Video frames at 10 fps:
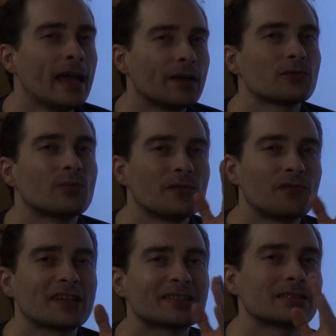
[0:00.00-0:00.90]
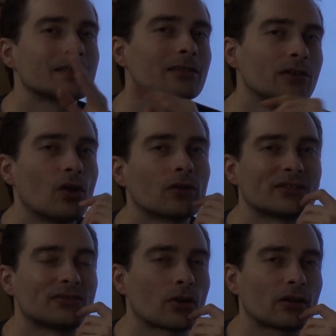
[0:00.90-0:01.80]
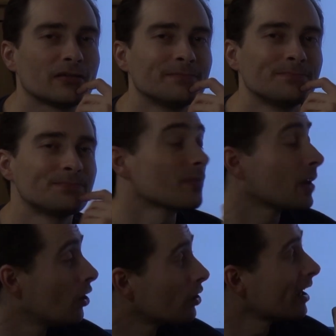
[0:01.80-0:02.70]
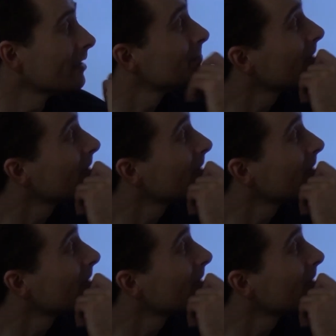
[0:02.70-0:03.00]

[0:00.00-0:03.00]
have to be fixed in a longer circle. Okay.